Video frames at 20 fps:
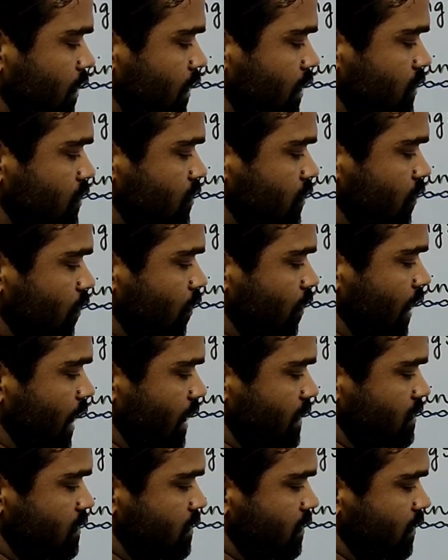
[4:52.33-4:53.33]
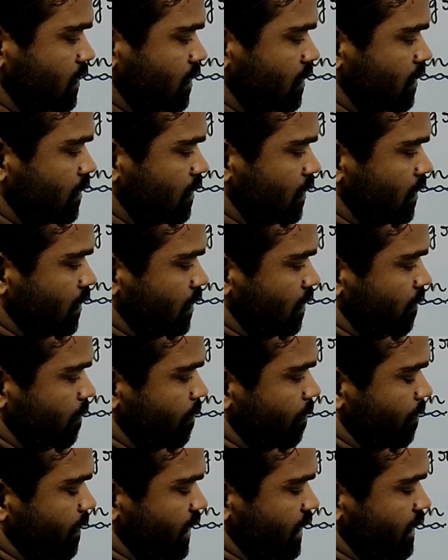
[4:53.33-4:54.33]
is known as the
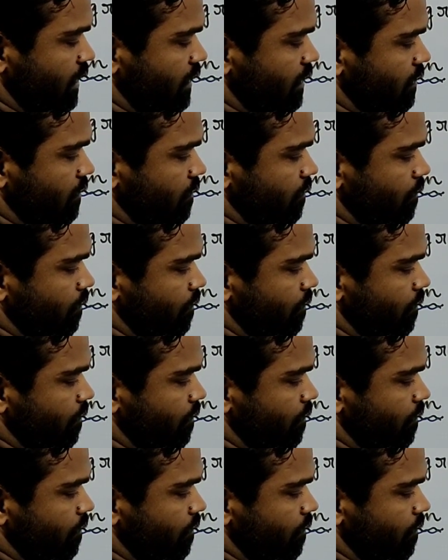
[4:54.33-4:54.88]
median.